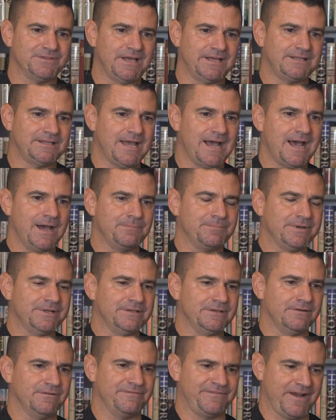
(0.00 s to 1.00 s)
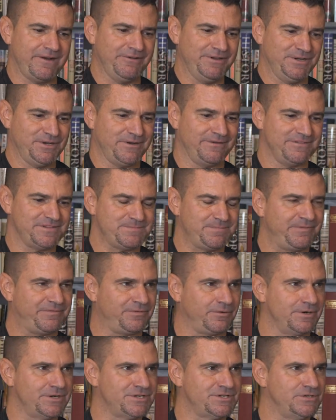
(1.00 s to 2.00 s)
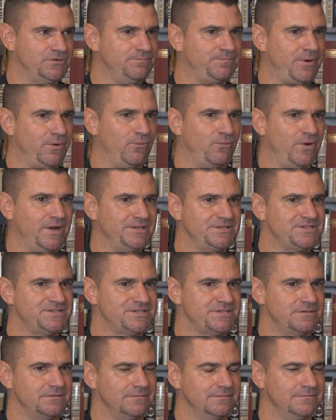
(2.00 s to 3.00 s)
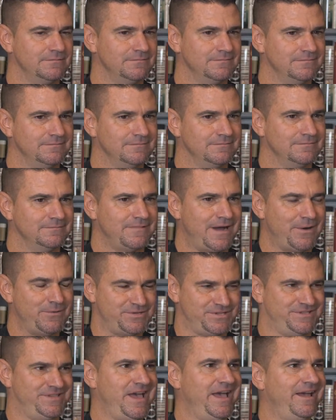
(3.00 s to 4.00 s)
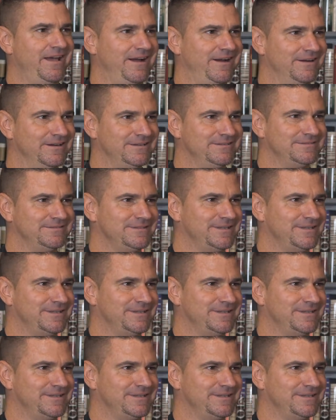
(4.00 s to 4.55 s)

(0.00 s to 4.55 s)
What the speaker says: like that. But, very nervous before a shoot. But once I was there,